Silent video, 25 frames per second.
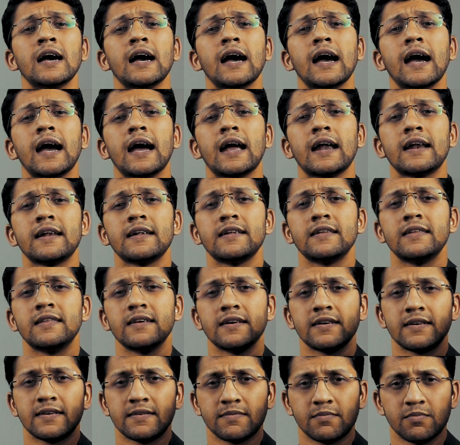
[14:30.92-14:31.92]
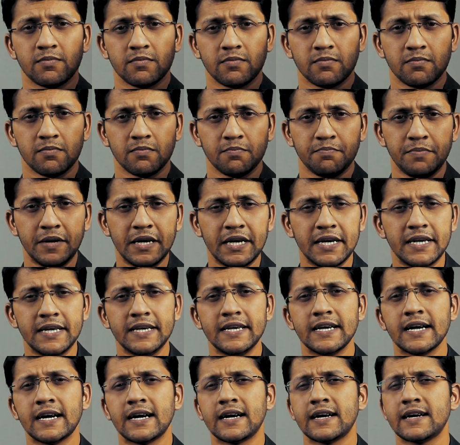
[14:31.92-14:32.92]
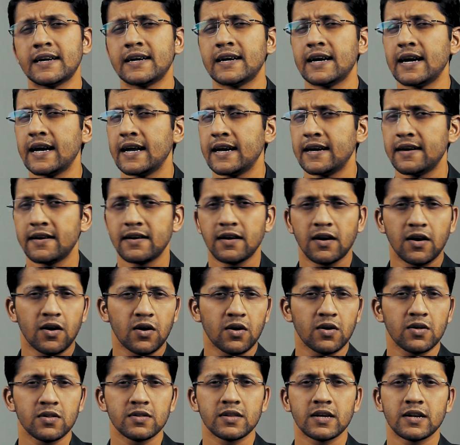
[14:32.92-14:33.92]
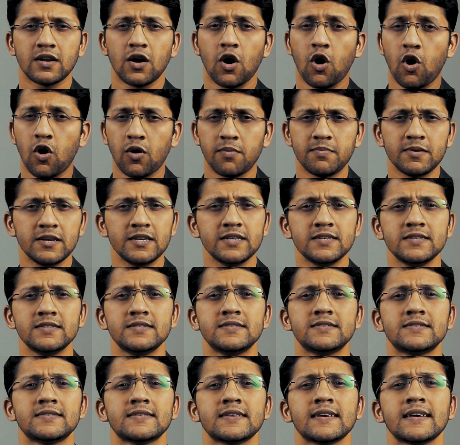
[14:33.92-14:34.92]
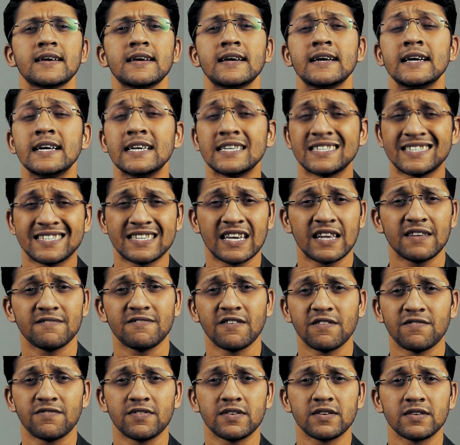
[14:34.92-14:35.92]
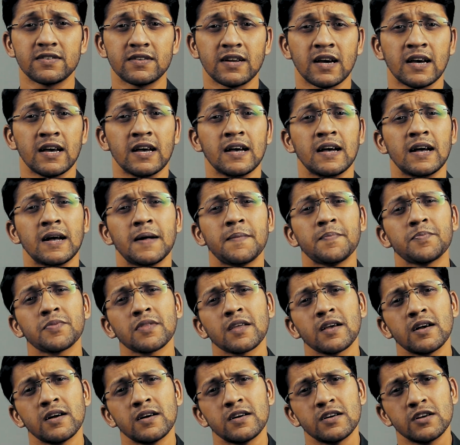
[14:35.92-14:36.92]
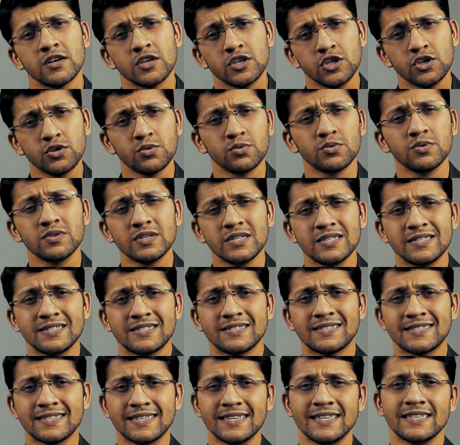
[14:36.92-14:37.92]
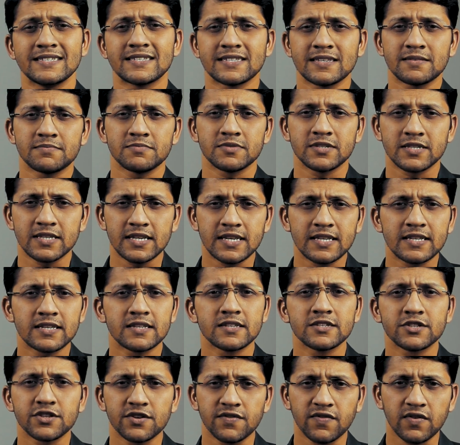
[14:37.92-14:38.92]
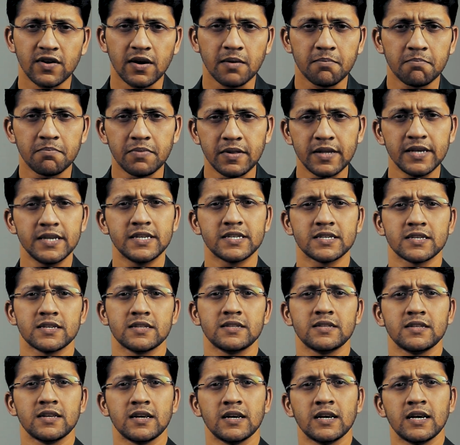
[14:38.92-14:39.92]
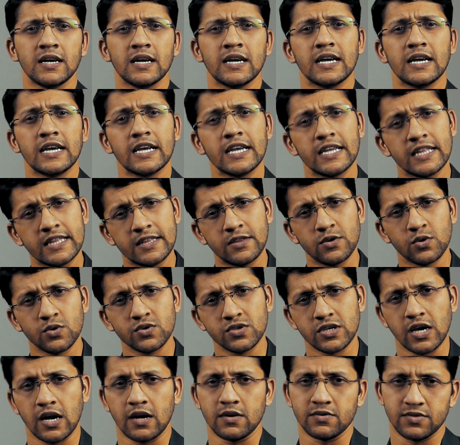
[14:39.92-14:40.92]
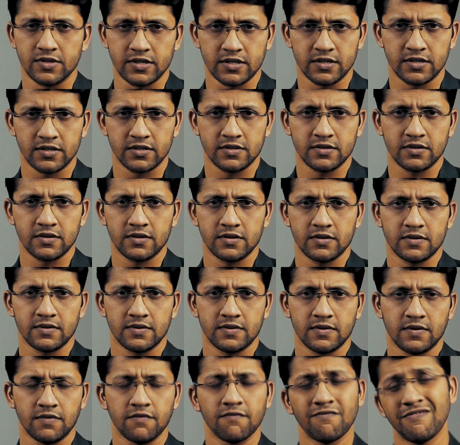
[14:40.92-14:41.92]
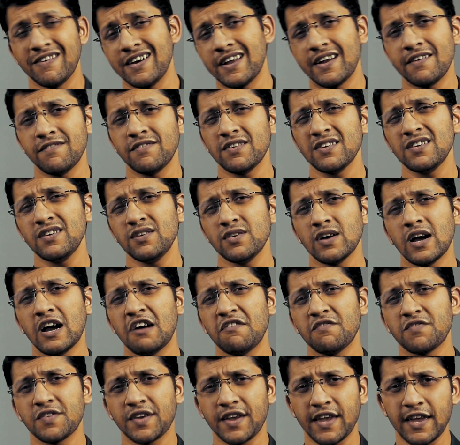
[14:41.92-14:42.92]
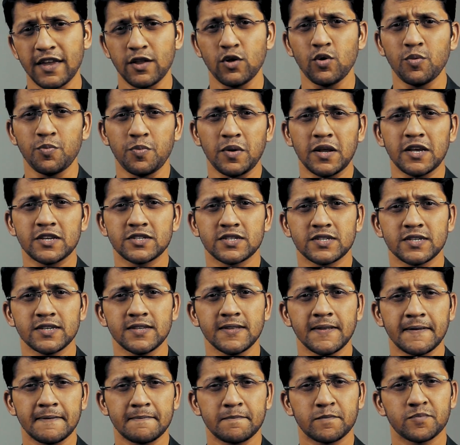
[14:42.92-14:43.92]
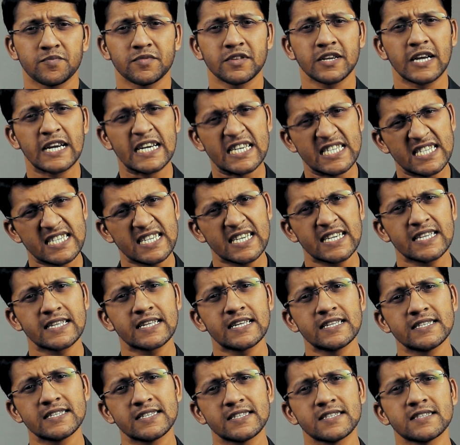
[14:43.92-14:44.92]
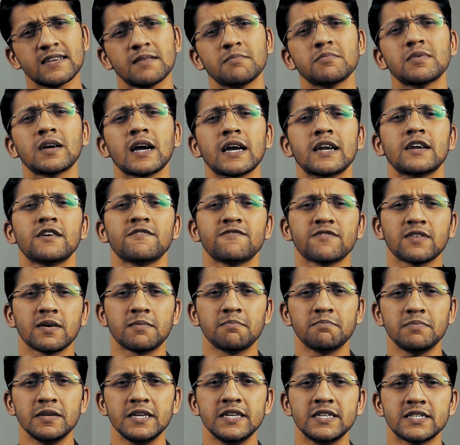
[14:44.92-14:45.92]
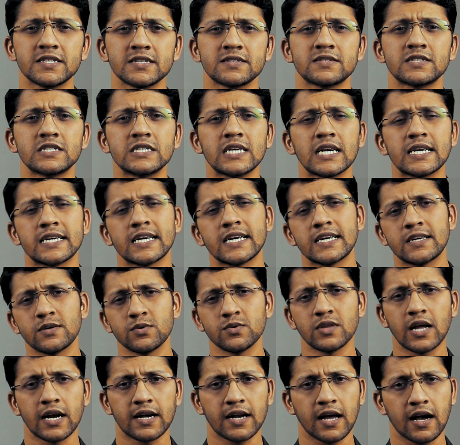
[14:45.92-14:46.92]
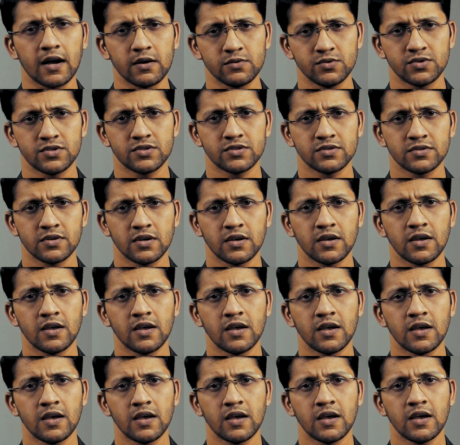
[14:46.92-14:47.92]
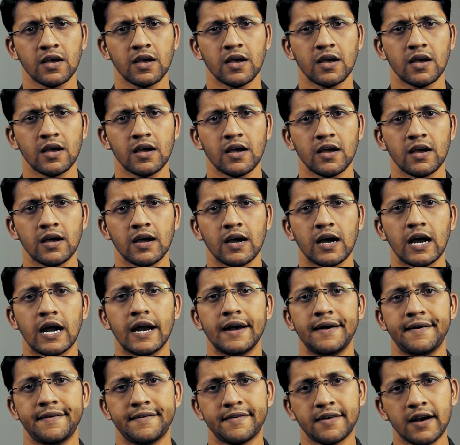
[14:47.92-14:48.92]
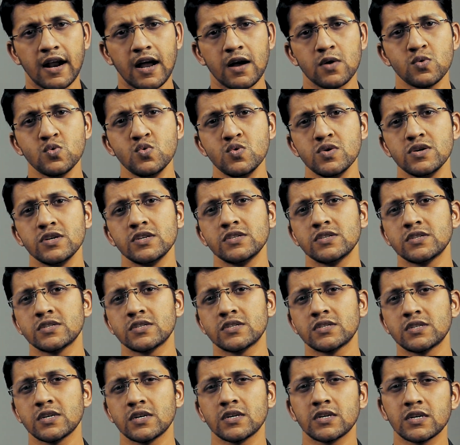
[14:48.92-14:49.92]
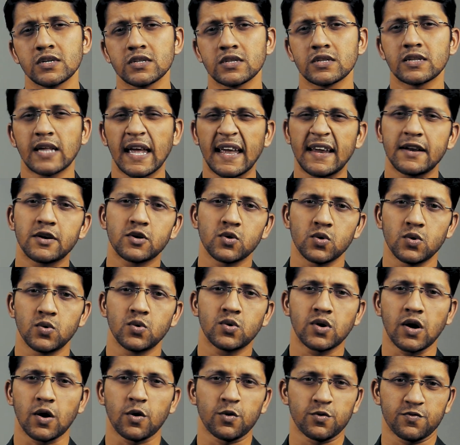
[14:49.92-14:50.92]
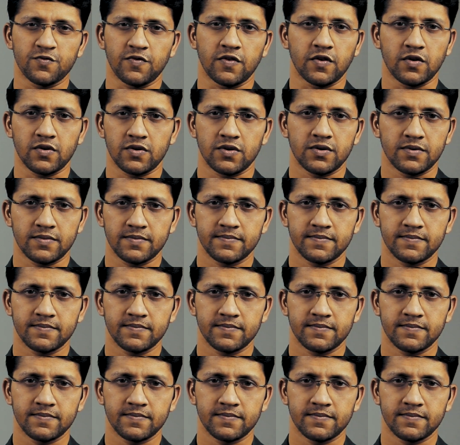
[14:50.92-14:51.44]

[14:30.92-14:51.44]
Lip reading: and the media and all that hobbies, self-effort, you will see some signals of completion in those houses. Wherever you have Ketu placed in, it signals some kind of completion related to that house. And Rahu is the thing to look out for.